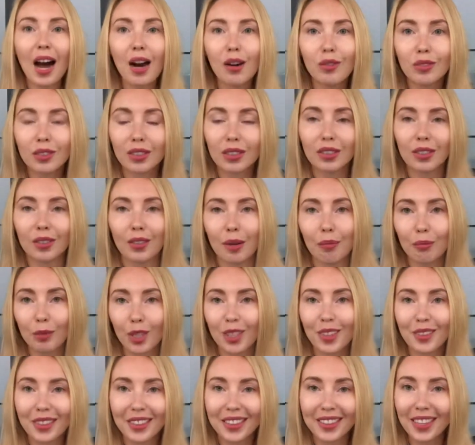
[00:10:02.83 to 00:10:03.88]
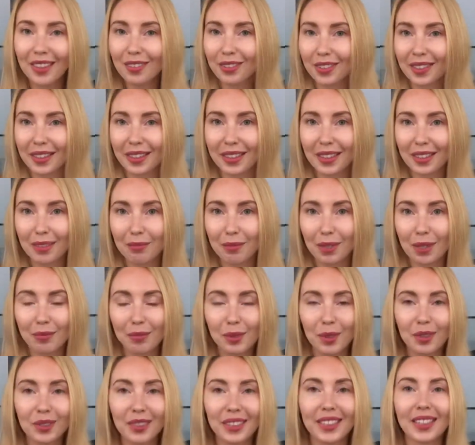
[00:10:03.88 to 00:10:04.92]
out. I'm not definitely
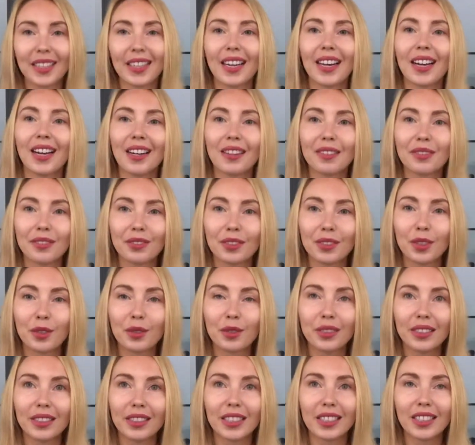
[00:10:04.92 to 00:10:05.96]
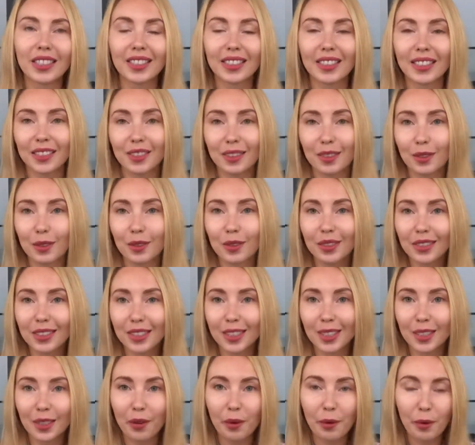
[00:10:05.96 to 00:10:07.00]
promoting, I have no interest in doing
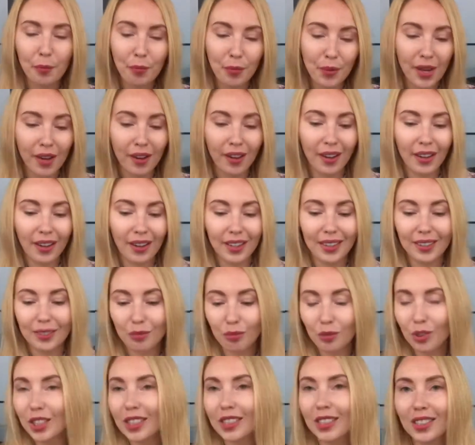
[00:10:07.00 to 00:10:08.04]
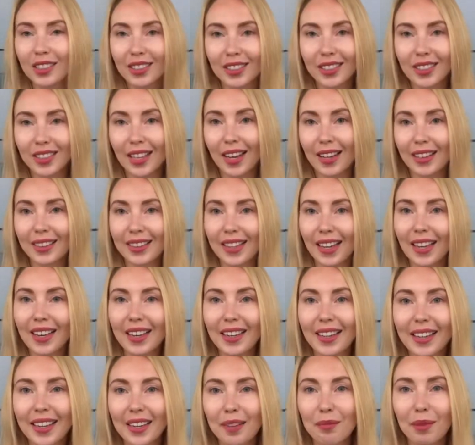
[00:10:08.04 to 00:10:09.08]
so. Just
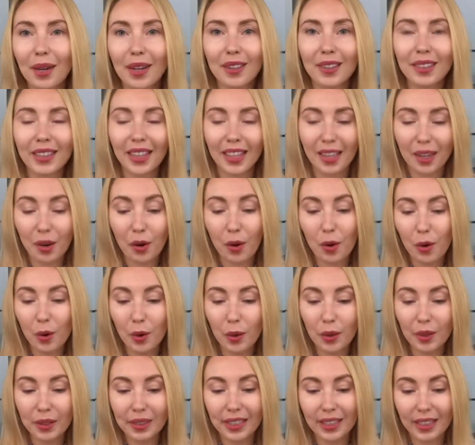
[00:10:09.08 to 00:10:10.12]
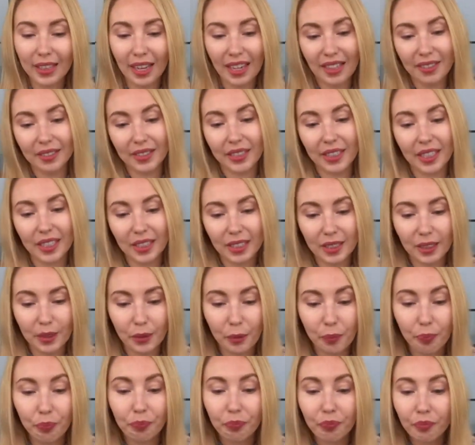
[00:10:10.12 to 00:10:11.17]
telling about like all the lives there. So
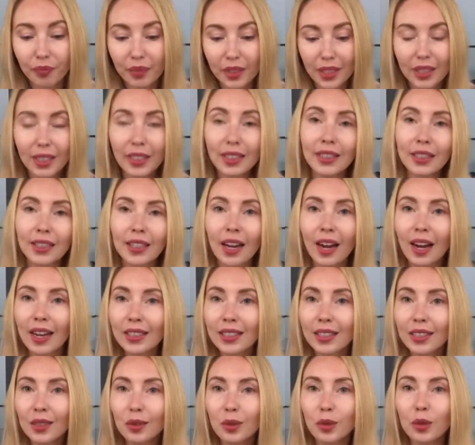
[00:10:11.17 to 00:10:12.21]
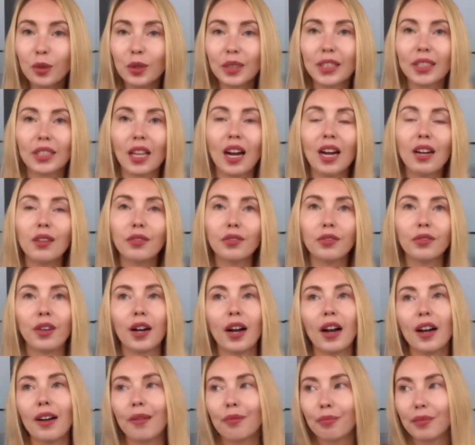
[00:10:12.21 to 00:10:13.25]
the other cool stuff
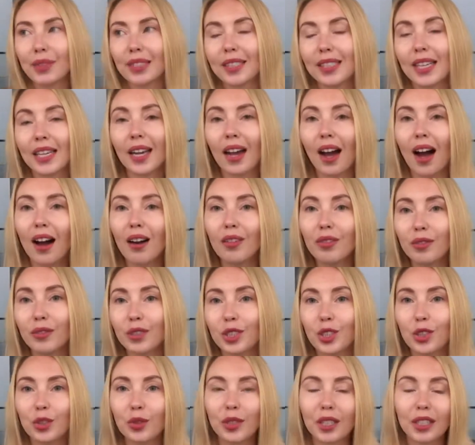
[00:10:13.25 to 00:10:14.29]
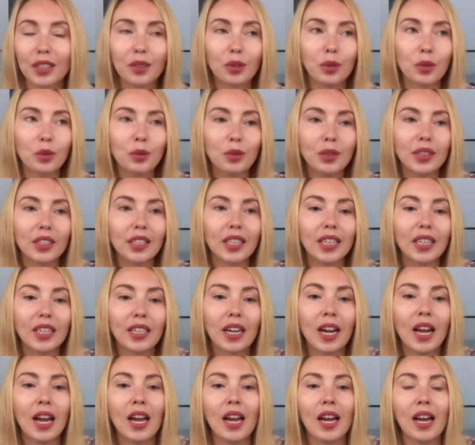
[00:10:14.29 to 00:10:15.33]
they have, which you can use there
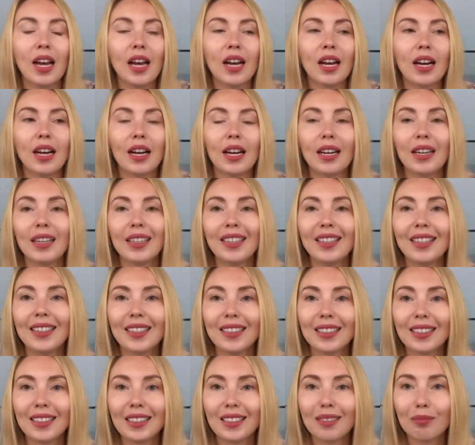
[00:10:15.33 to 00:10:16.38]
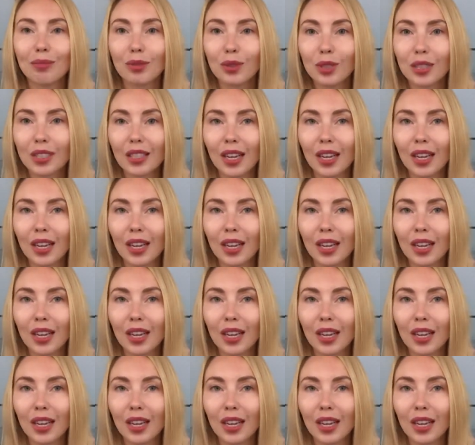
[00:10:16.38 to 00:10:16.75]
in Burj